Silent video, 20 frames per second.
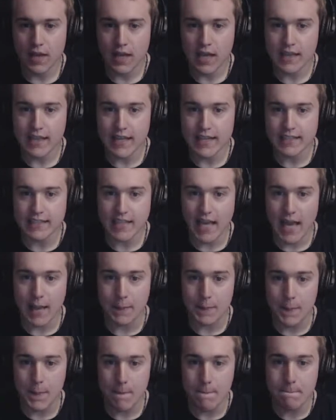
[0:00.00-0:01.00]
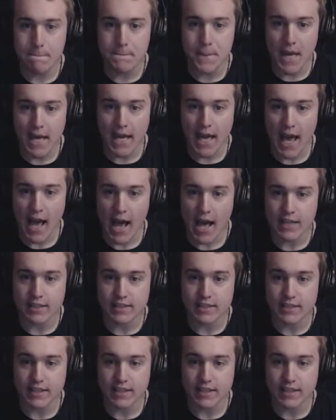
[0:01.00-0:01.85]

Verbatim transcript: And that is a big-ass